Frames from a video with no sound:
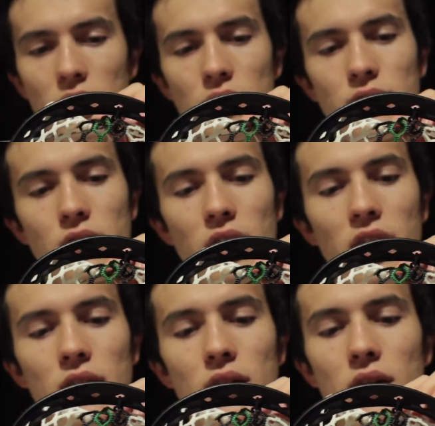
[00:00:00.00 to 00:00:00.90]
for
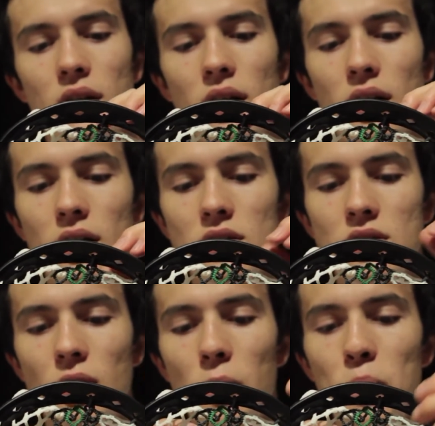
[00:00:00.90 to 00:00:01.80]
that.
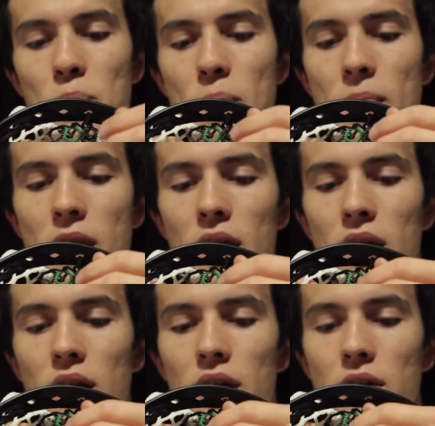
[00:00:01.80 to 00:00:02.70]
So
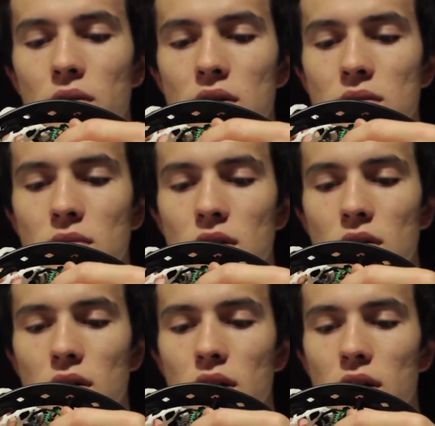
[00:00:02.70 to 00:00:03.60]
anyways, I'm going to go
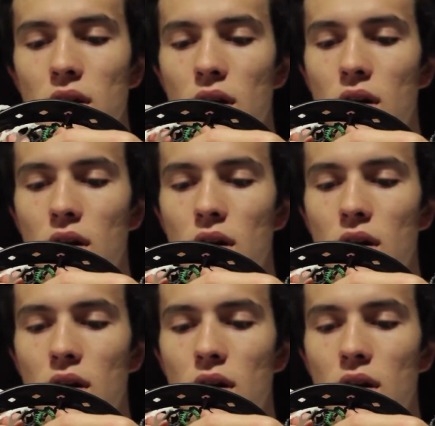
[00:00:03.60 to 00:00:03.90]
ahead.